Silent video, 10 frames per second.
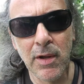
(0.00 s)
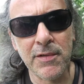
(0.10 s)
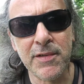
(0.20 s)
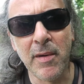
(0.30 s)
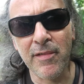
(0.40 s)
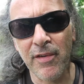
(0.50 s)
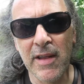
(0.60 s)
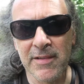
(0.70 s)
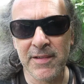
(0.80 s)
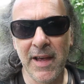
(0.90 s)
lots of my
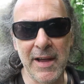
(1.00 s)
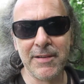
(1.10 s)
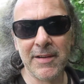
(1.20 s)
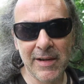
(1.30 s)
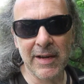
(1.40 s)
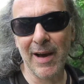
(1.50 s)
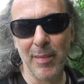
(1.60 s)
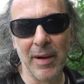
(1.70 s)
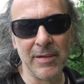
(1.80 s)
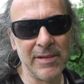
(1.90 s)
friends had
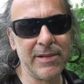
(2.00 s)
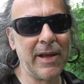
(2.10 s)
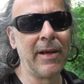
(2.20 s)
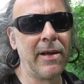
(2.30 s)
canal boats,